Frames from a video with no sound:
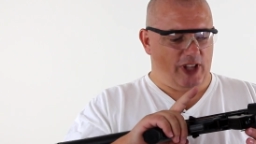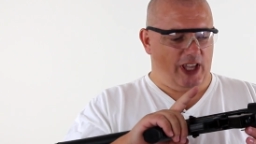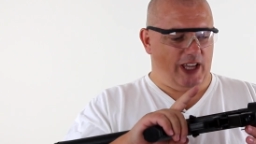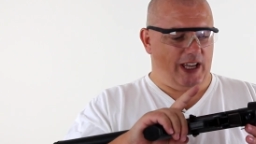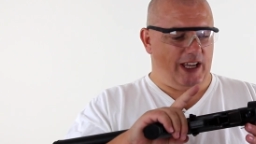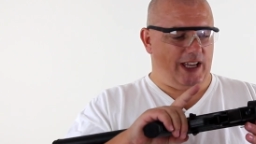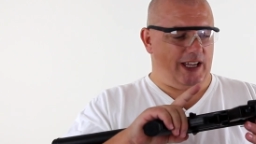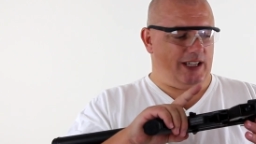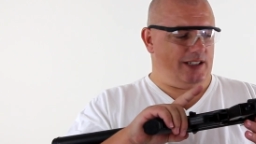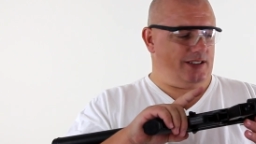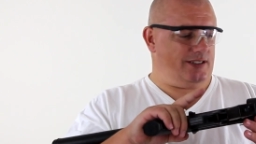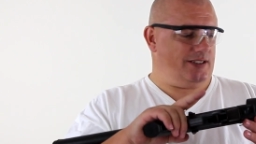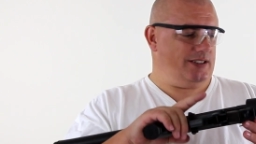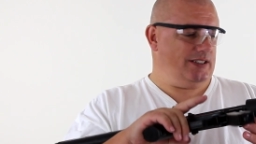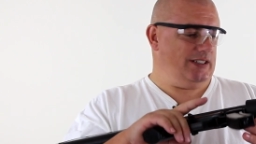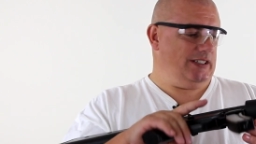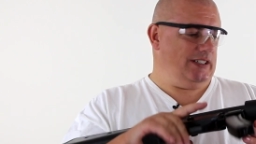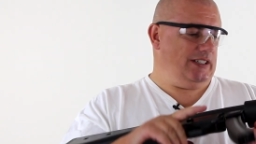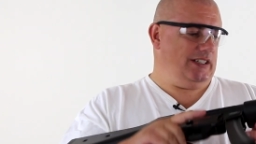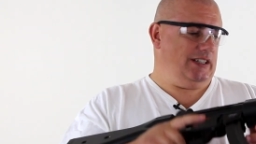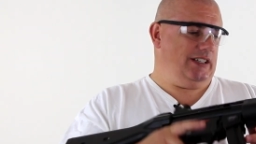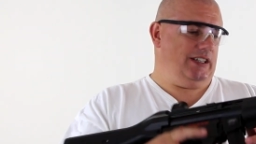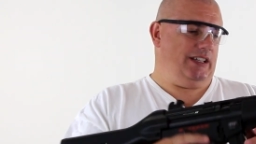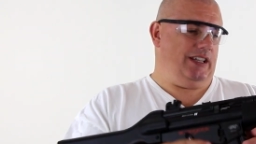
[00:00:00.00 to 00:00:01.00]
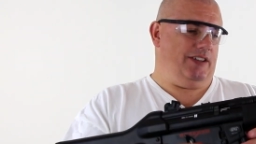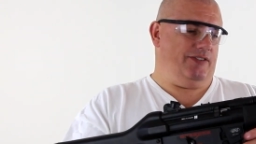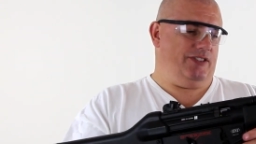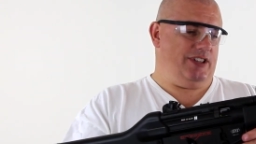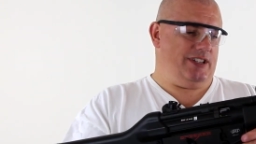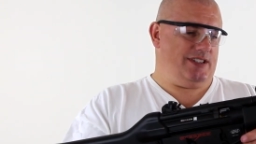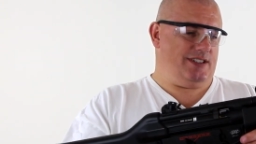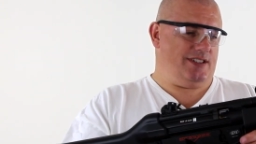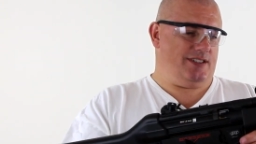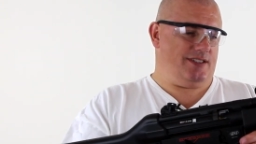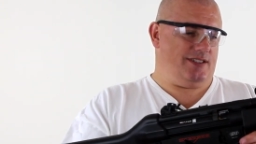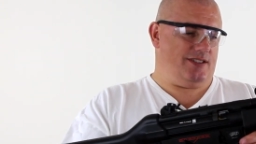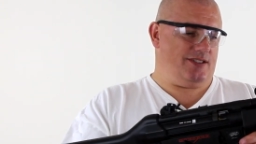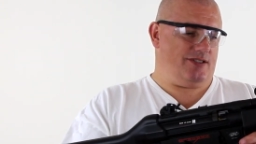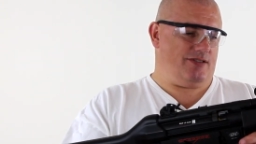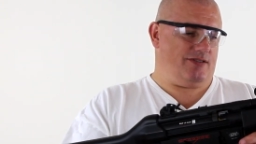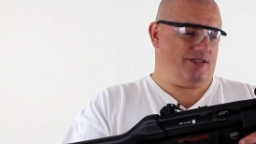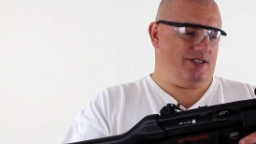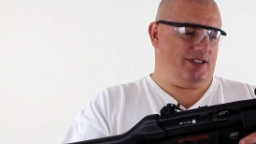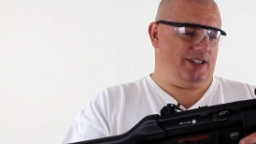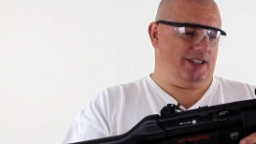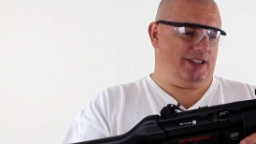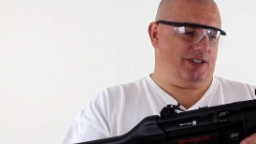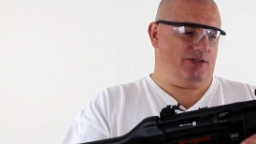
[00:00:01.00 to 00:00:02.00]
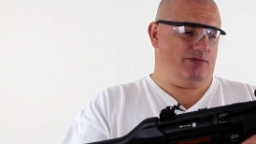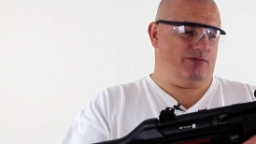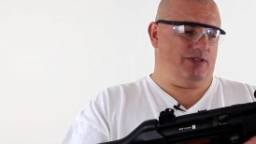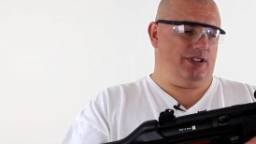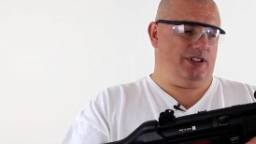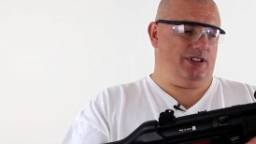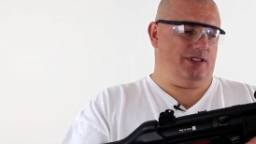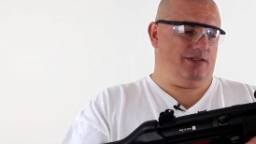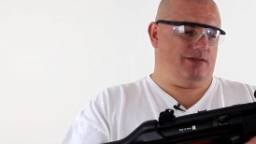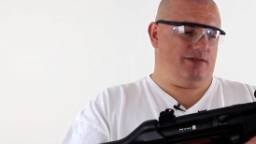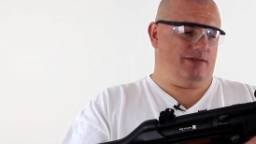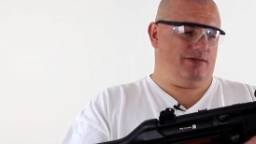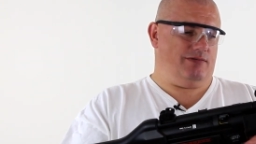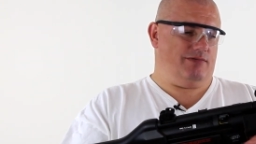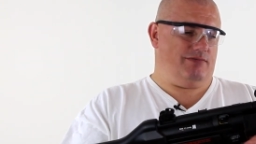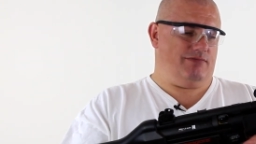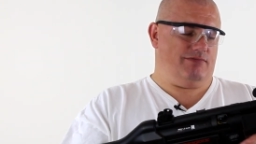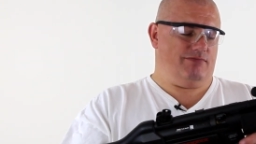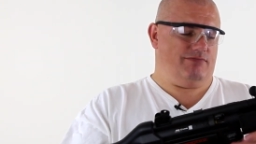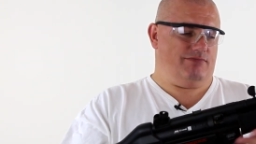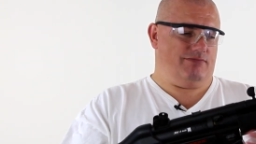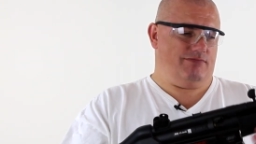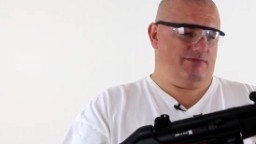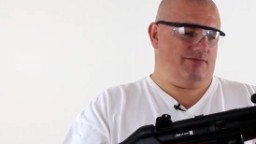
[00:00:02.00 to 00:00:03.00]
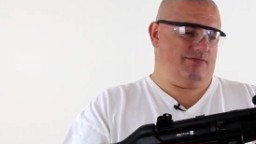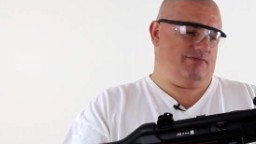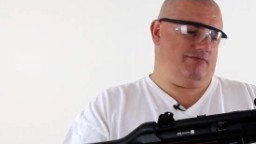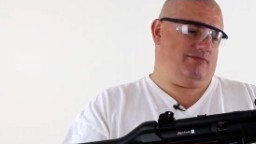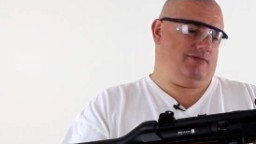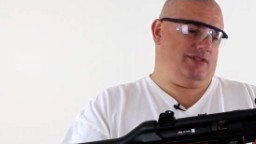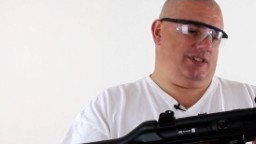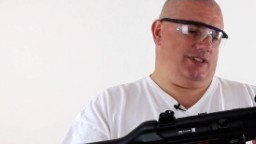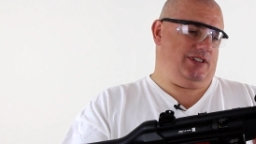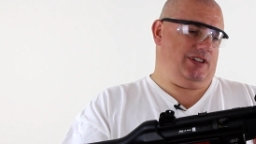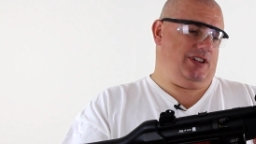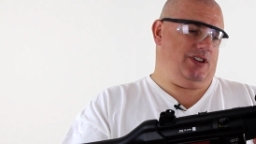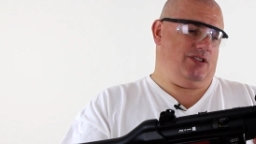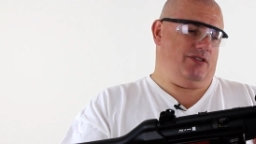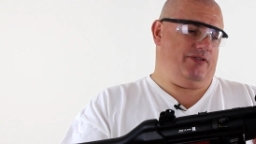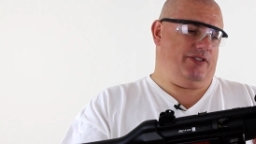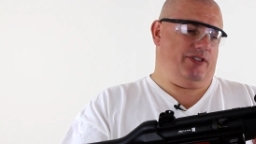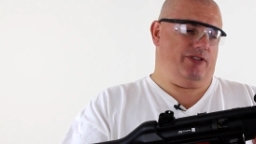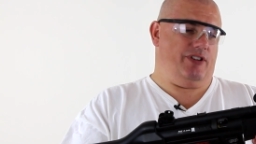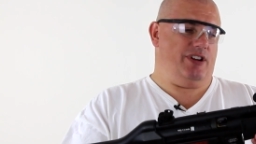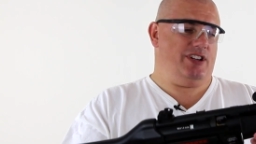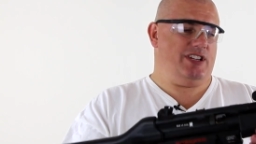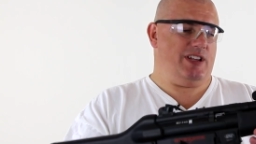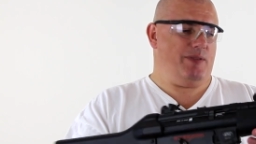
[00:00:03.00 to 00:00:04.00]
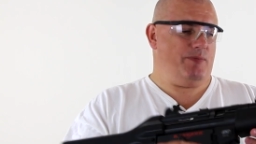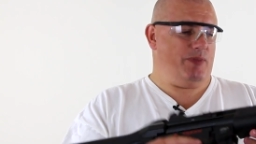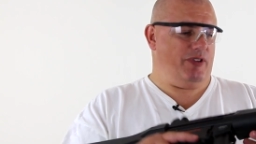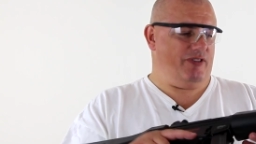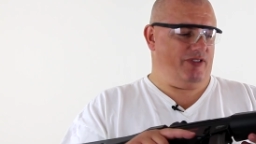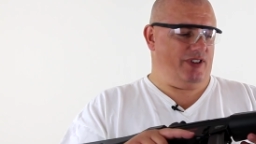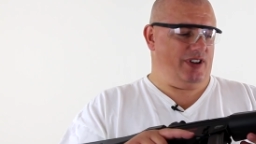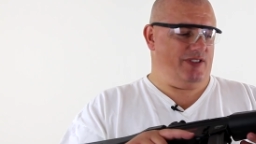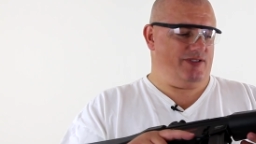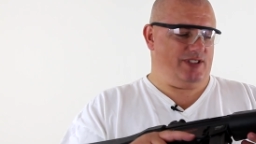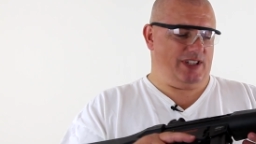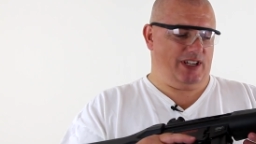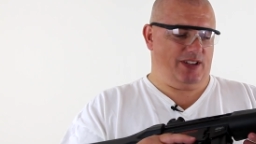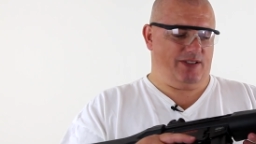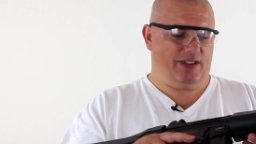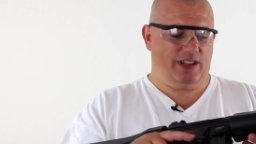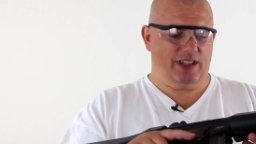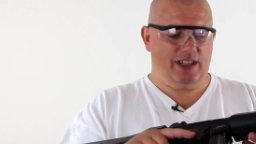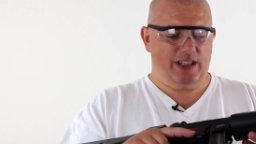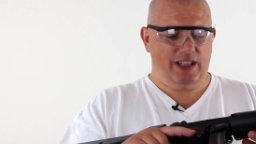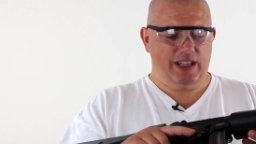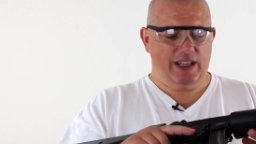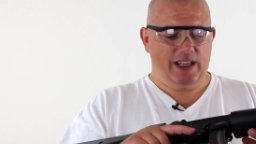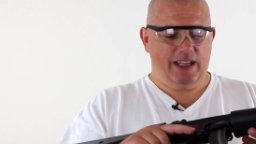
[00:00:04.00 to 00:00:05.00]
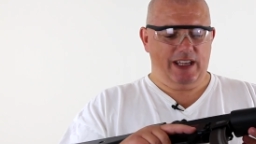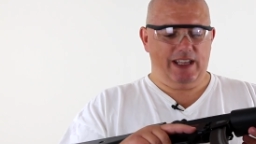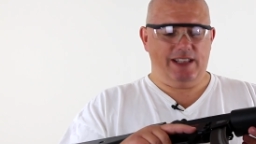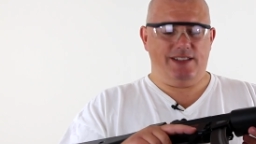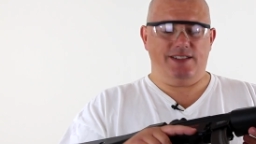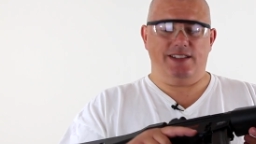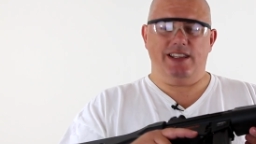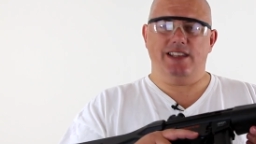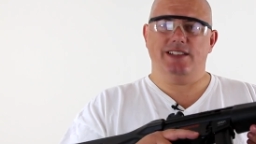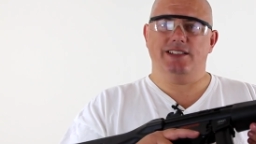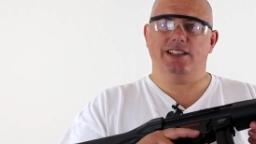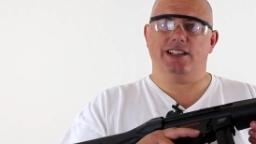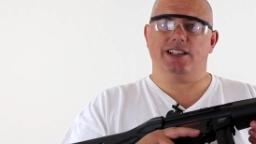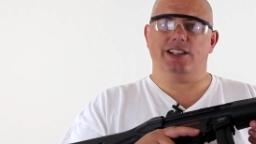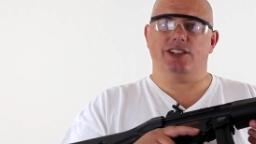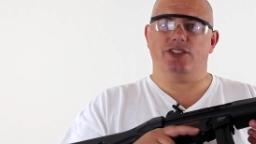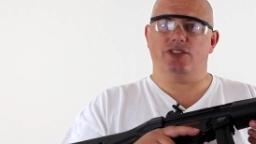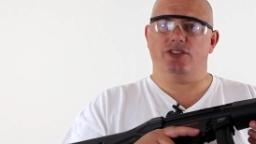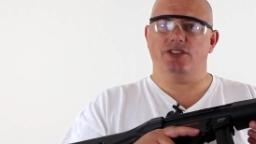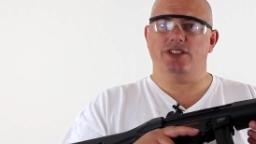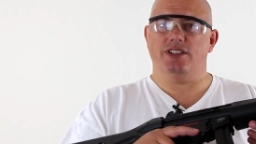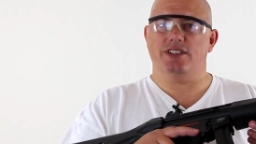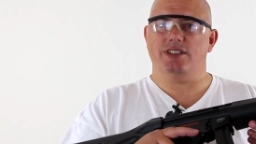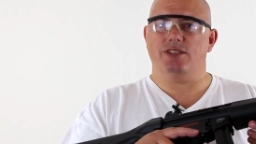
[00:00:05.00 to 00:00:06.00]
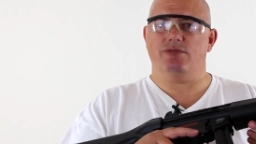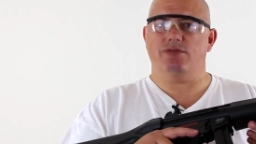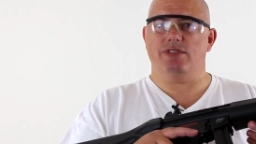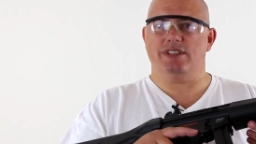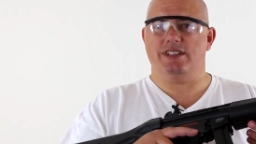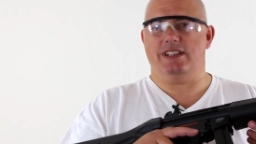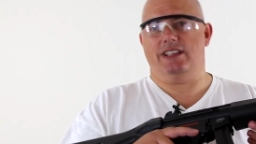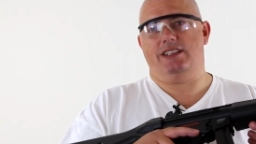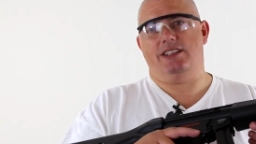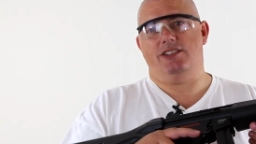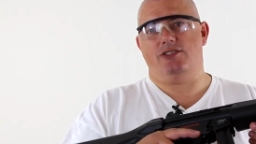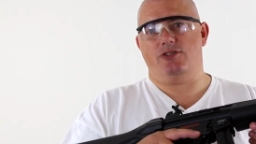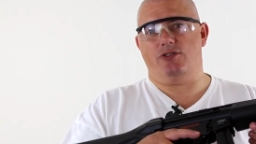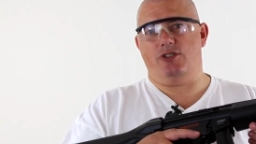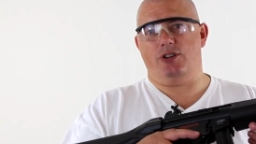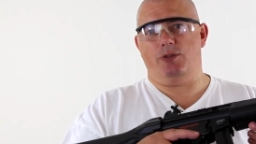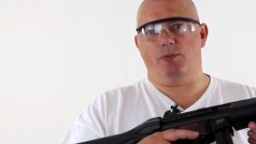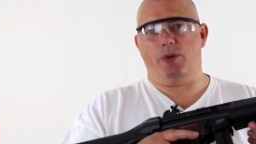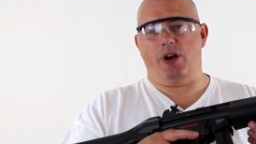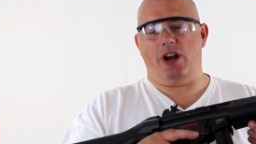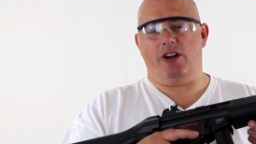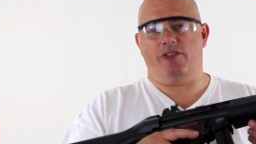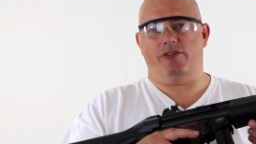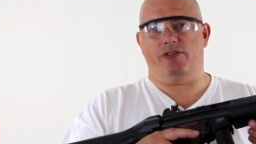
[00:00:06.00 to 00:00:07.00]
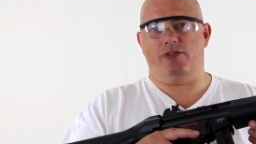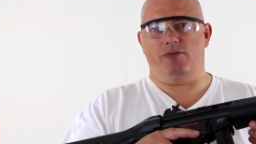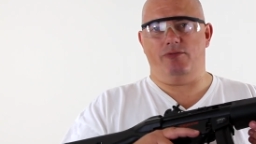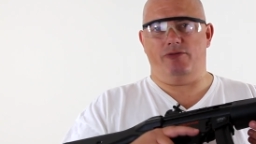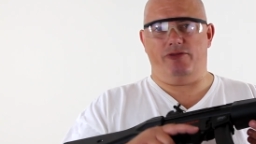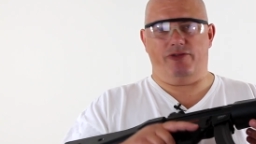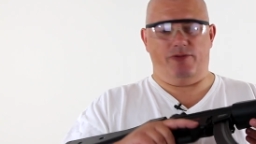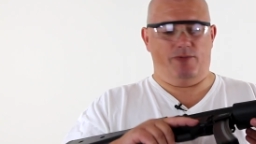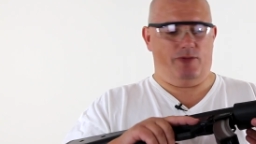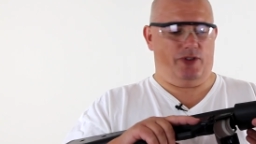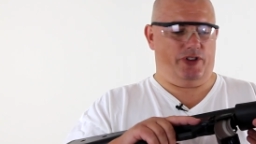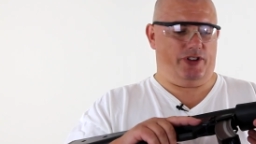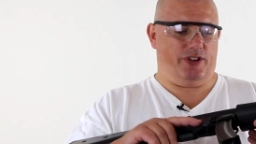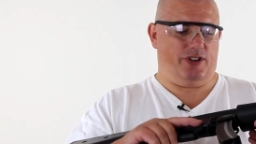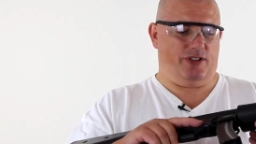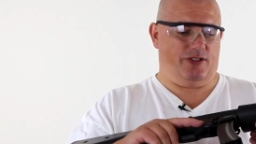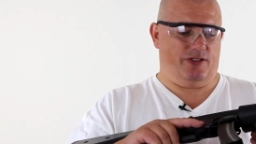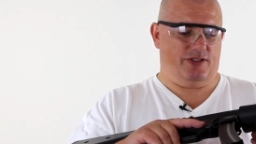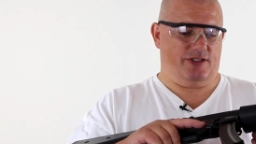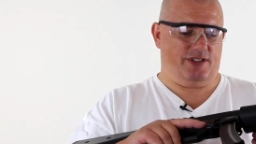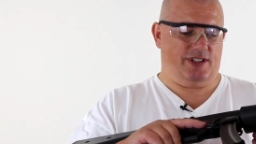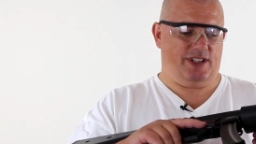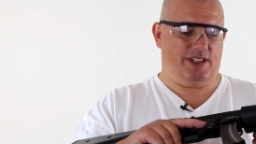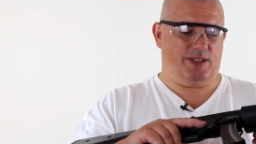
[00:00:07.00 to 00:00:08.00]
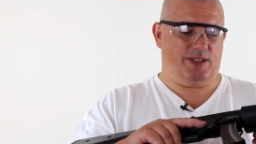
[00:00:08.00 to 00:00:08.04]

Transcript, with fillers: And if this is the sort of thing that will, you know, if you're into MP5s anyway, it's these little touches that will set this gun apart from, from other guns,